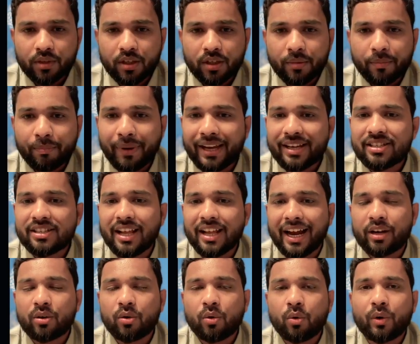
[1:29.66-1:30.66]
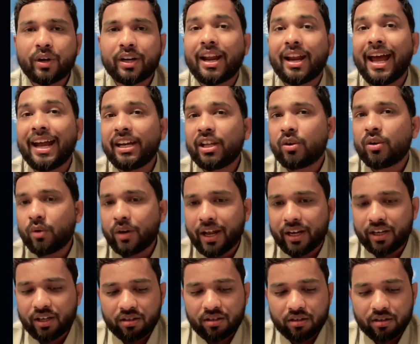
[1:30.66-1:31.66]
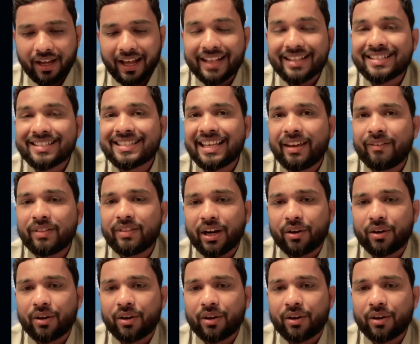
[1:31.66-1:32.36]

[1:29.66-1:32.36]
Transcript: paste that code in any code editor and save that